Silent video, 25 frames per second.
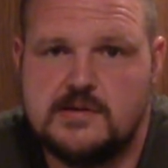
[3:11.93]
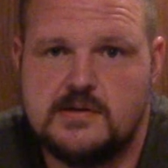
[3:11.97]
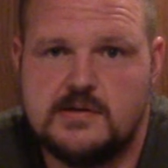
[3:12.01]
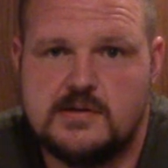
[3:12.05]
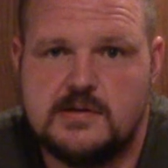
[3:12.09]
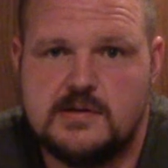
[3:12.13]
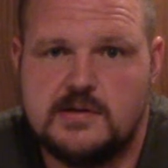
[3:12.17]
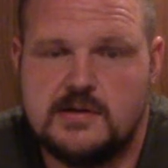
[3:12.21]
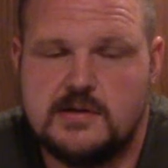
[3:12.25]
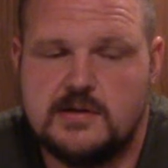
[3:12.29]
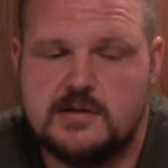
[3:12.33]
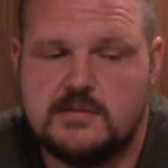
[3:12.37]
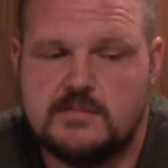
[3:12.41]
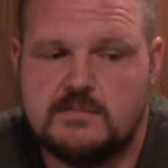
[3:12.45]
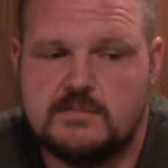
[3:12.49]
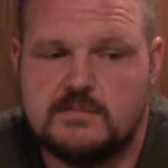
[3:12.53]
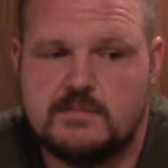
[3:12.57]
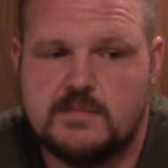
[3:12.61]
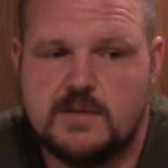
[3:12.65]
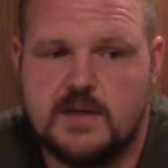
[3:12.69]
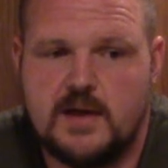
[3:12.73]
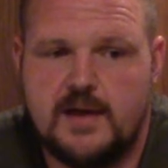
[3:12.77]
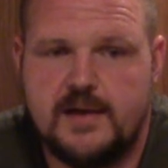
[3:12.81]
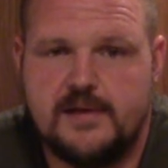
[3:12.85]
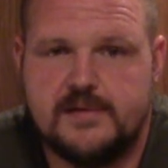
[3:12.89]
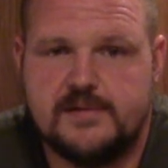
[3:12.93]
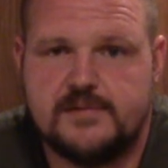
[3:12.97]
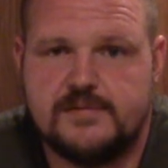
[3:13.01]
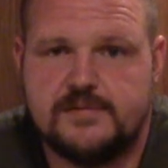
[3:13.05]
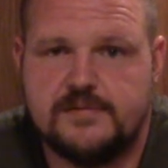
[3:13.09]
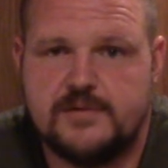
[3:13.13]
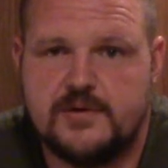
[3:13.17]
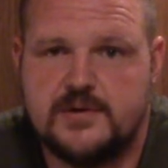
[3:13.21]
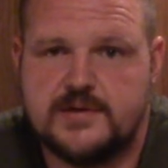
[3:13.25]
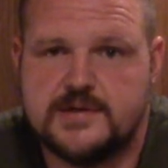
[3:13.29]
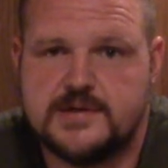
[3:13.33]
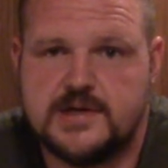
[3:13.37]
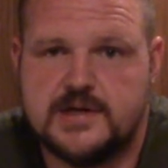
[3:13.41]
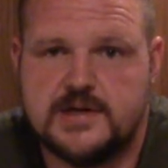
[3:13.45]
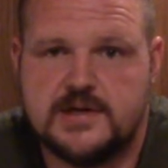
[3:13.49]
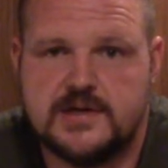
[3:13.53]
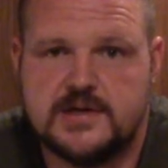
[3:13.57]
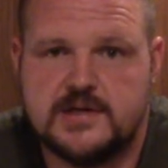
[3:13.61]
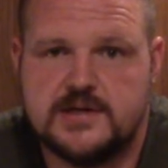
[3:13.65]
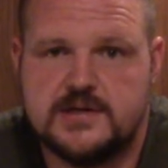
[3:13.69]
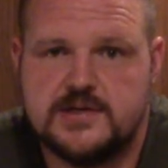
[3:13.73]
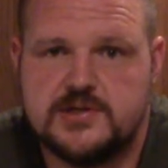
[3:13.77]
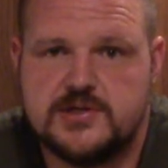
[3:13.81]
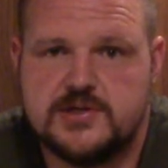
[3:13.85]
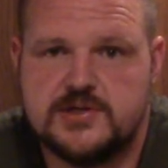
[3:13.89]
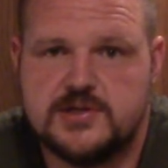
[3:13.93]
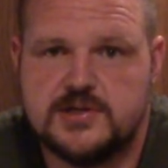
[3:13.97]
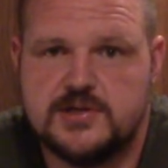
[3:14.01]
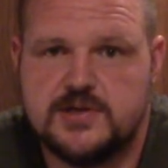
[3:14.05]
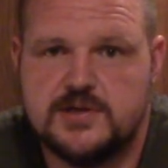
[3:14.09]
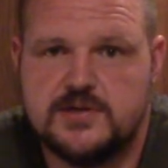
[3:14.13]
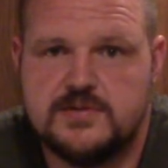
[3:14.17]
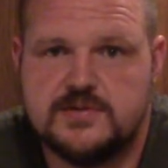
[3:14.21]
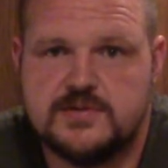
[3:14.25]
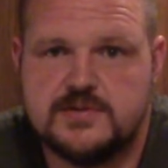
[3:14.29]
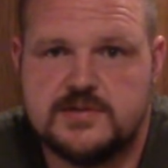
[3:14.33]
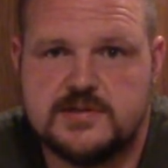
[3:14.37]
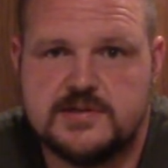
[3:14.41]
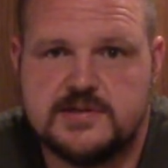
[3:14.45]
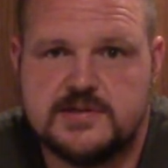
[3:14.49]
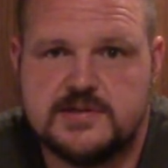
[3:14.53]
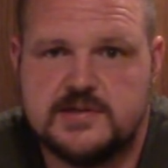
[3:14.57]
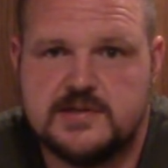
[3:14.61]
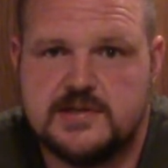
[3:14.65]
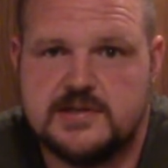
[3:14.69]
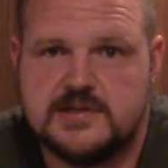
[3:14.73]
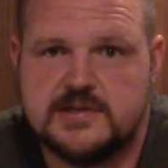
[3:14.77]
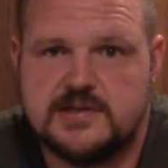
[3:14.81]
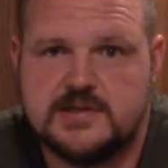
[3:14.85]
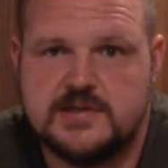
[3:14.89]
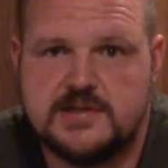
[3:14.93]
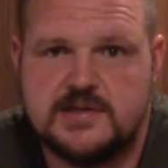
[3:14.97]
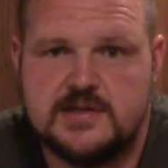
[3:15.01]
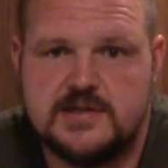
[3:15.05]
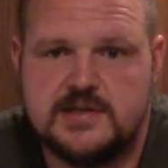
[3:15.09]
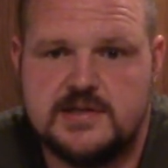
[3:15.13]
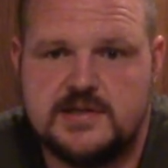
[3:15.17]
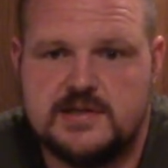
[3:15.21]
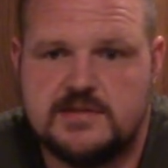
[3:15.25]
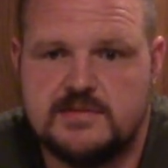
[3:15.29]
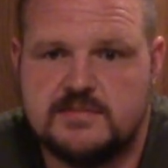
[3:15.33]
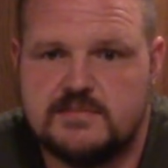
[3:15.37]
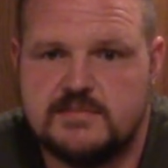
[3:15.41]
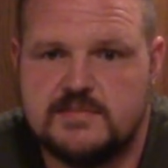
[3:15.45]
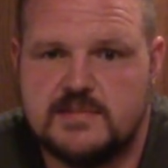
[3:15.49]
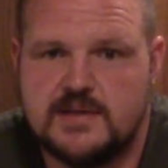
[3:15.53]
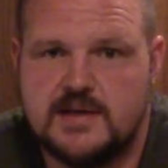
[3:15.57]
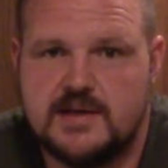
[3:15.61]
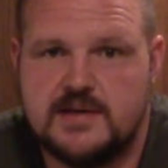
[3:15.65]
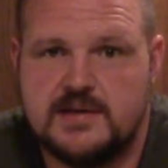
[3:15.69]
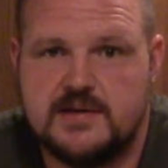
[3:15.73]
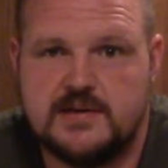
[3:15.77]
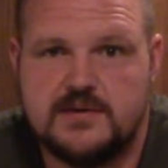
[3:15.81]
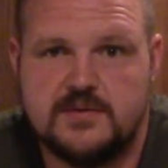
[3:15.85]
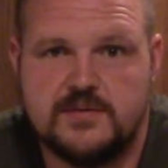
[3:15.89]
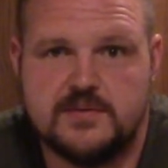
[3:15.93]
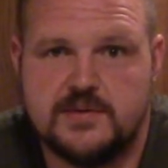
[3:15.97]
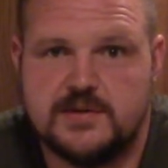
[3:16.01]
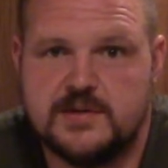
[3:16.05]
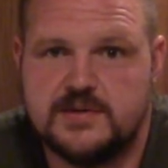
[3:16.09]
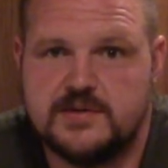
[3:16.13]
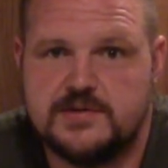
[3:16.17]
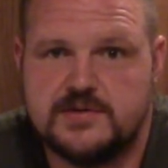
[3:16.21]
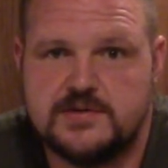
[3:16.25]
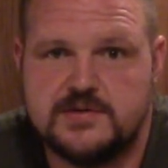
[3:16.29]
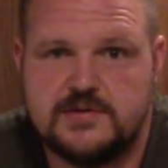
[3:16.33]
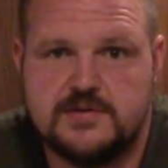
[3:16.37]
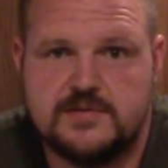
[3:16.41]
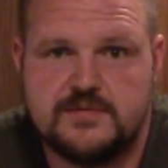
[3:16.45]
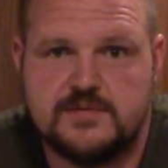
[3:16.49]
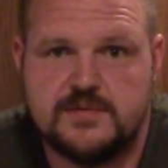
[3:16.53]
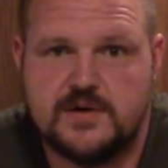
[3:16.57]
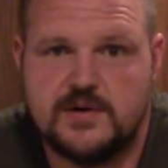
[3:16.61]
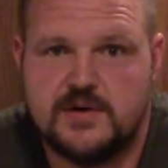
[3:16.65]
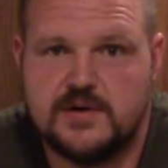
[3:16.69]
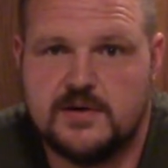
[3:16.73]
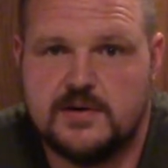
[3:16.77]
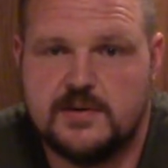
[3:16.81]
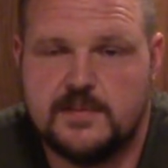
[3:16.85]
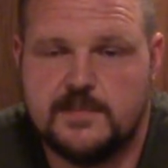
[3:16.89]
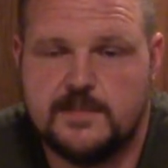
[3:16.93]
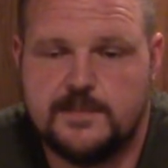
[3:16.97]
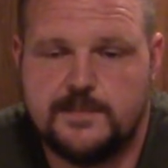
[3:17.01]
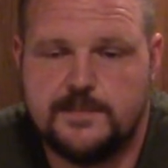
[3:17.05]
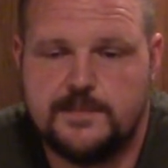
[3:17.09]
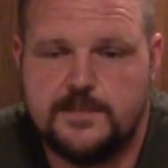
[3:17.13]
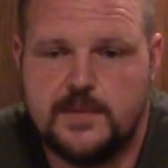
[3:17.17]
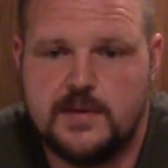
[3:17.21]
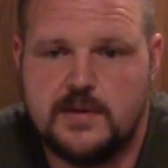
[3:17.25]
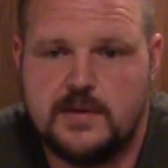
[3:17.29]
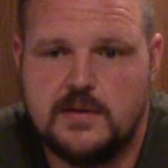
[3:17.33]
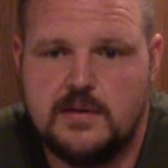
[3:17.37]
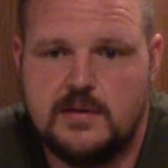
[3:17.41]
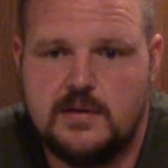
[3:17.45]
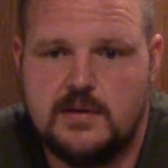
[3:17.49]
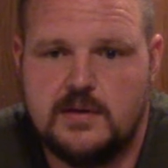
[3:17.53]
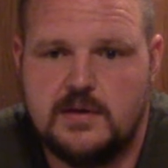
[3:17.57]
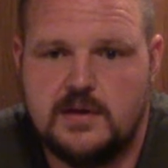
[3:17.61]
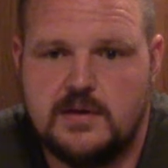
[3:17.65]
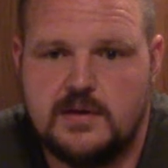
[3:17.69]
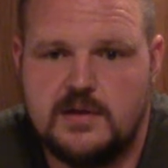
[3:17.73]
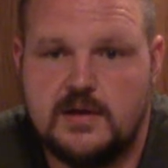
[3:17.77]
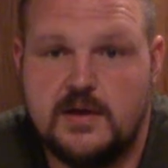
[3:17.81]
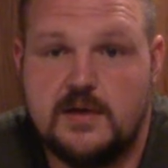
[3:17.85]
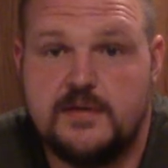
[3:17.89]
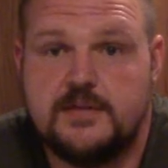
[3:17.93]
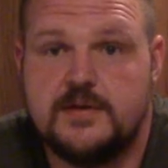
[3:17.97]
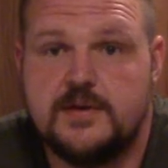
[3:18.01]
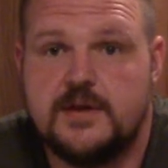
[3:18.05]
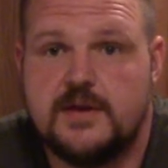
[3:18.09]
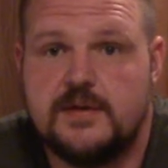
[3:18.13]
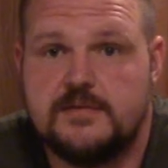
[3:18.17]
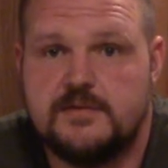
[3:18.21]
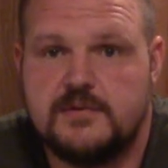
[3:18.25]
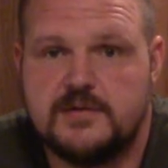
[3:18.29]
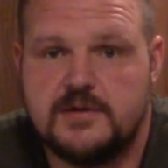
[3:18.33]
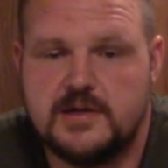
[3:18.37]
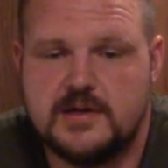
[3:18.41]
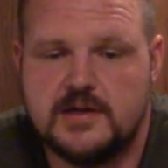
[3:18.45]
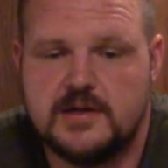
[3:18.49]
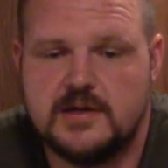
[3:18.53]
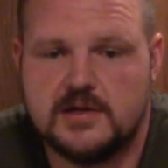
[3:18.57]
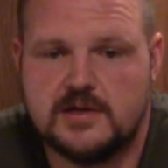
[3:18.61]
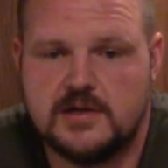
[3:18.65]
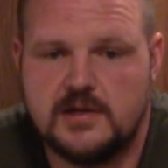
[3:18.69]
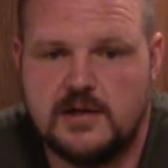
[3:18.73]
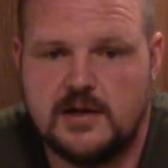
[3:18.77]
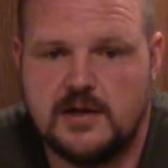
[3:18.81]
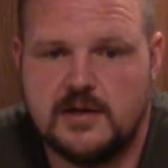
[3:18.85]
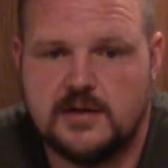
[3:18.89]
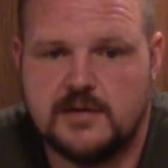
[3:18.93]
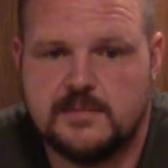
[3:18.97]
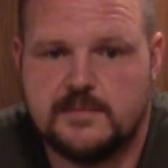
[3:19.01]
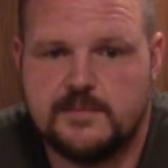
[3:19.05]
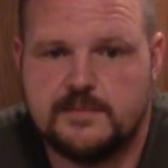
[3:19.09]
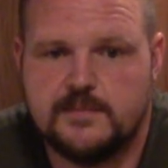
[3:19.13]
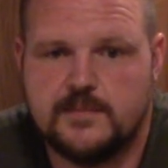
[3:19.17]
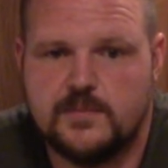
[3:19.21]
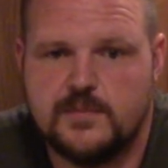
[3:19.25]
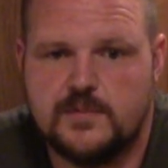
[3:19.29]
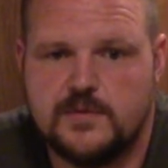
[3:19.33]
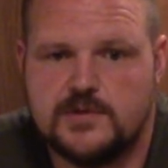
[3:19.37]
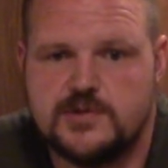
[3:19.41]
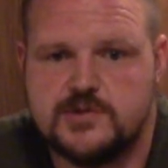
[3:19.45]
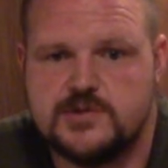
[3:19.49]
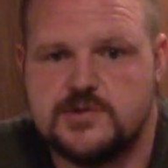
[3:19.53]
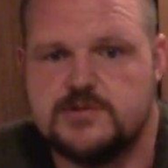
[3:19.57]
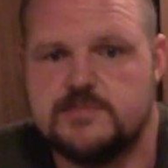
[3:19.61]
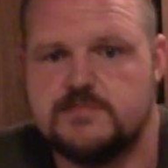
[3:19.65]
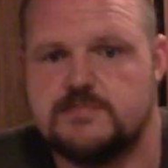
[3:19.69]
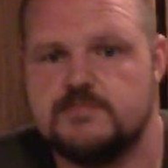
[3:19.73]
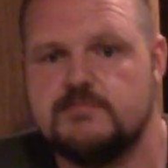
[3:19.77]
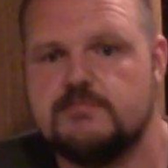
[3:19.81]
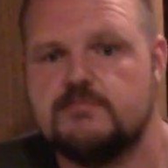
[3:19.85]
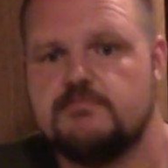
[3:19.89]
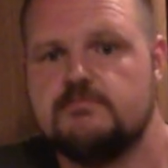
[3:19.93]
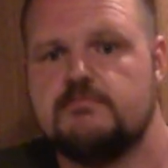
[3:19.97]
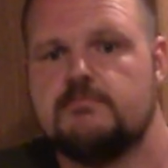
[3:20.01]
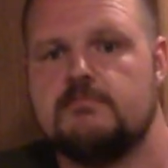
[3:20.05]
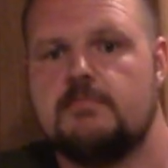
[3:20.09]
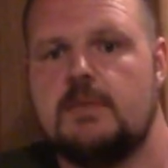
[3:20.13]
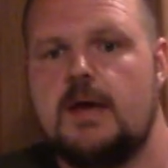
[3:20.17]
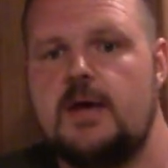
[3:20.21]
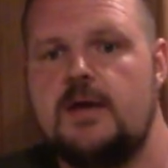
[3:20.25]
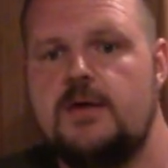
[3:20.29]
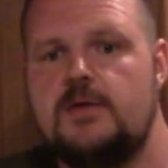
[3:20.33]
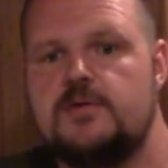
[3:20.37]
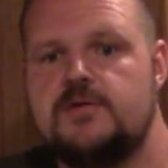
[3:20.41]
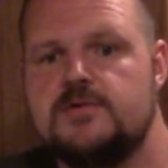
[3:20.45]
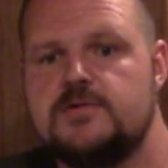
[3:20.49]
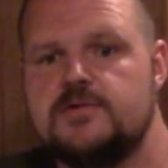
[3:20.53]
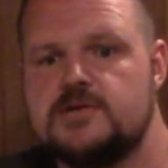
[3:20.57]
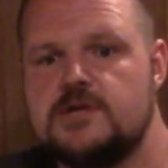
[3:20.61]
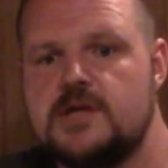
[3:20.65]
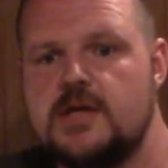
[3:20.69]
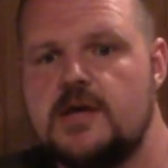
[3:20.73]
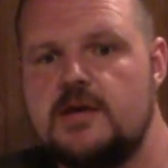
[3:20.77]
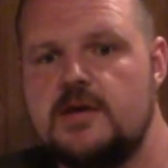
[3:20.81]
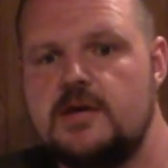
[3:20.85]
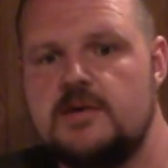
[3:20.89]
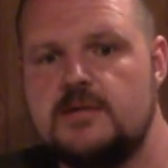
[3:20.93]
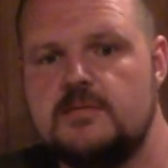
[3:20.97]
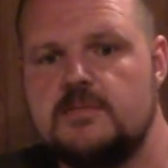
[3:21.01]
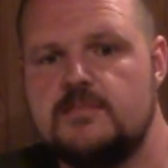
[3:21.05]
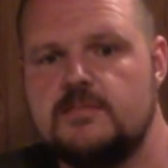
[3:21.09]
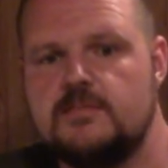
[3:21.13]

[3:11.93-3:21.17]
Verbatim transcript: And guys, as far as air conditioning goes in this Tennessee heat, that don't get you too far. And nothing after 10 o'clock, which I understand.